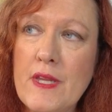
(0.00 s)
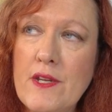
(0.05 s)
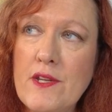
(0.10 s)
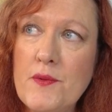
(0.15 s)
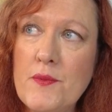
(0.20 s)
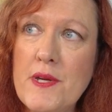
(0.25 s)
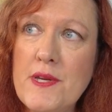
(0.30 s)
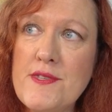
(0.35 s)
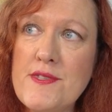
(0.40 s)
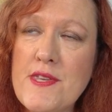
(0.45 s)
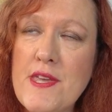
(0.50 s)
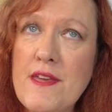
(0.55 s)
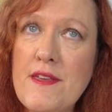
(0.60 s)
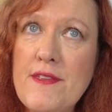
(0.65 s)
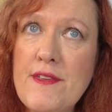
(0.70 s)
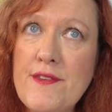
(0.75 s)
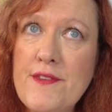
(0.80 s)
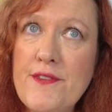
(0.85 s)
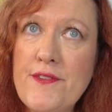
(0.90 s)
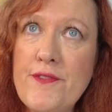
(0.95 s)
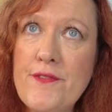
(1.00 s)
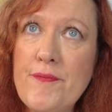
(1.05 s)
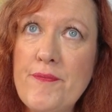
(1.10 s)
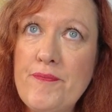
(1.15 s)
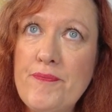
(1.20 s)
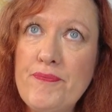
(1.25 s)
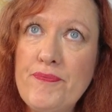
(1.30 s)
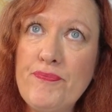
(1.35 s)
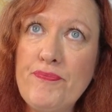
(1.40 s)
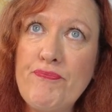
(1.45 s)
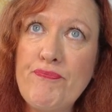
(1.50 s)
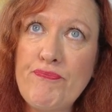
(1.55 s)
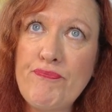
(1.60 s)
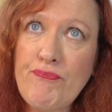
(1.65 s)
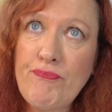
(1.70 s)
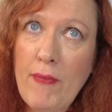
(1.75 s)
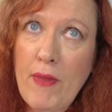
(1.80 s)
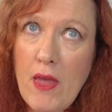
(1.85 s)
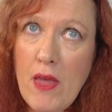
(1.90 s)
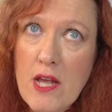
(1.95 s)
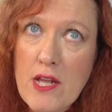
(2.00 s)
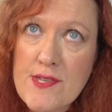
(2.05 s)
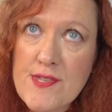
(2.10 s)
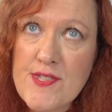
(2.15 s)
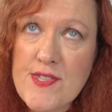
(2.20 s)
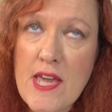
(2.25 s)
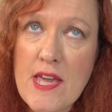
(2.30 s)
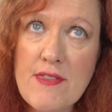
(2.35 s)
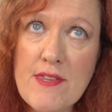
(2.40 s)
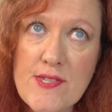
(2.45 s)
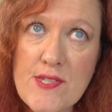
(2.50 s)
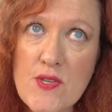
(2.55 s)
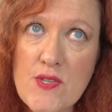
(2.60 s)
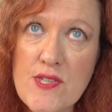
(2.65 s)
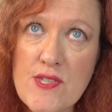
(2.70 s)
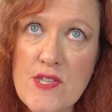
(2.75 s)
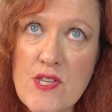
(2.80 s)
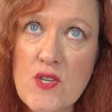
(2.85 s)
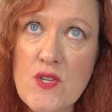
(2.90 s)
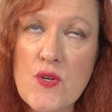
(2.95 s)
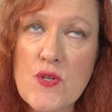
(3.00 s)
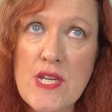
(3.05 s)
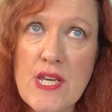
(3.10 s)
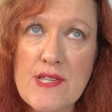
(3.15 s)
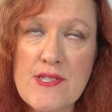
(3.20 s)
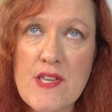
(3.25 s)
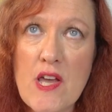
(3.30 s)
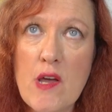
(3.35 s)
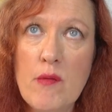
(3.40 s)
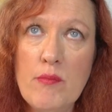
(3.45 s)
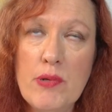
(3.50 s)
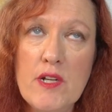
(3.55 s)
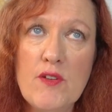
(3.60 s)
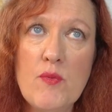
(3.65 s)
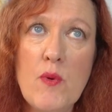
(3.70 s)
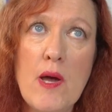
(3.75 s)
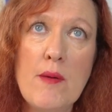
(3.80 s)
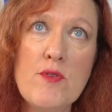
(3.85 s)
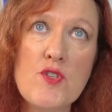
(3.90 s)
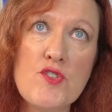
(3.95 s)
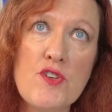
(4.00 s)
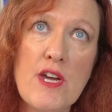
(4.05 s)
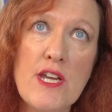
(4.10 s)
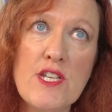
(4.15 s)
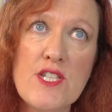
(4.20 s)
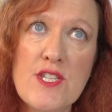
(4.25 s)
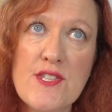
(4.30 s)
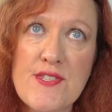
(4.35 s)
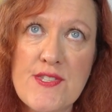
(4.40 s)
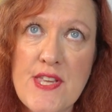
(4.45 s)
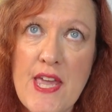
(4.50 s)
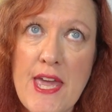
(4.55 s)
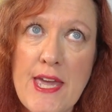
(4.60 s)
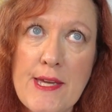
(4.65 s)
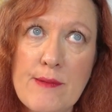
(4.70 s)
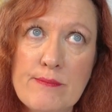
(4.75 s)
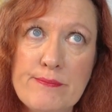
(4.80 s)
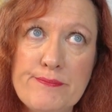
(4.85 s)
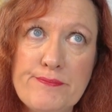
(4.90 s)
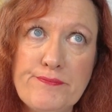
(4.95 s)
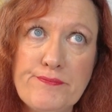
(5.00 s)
Do I say this? I'll say this because it's a good example of what I'm trying to say.